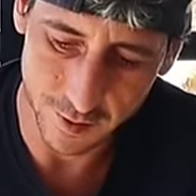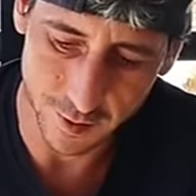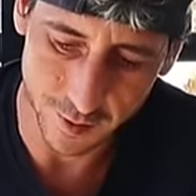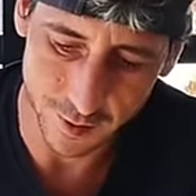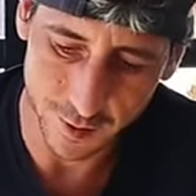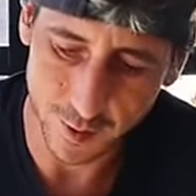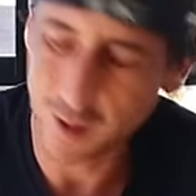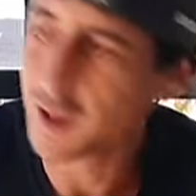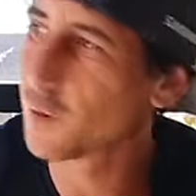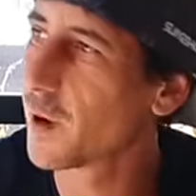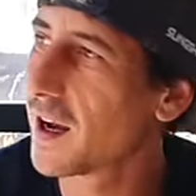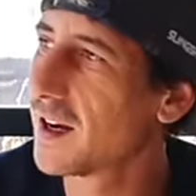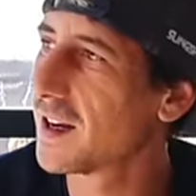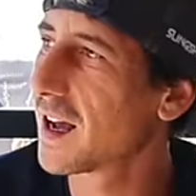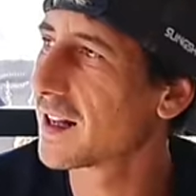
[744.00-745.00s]
A dirty
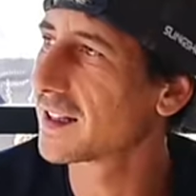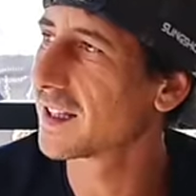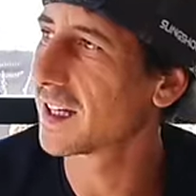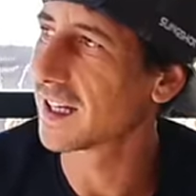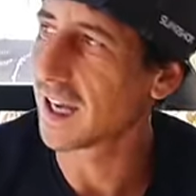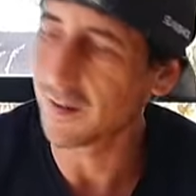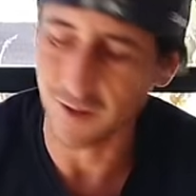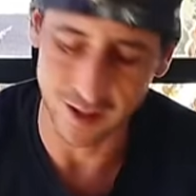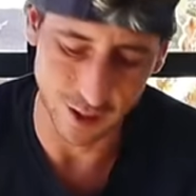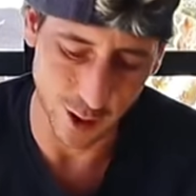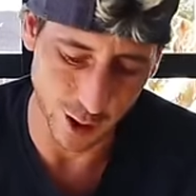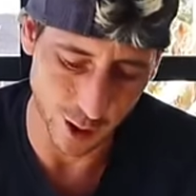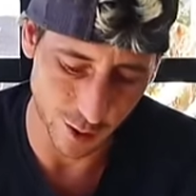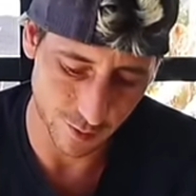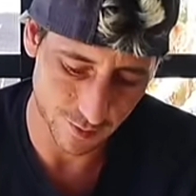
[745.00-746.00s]
way not to give it
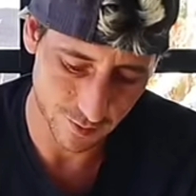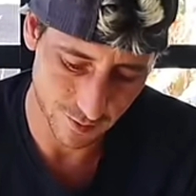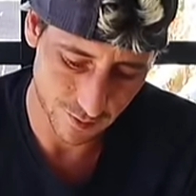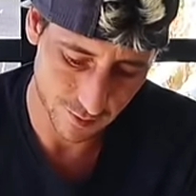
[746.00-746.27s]
to you.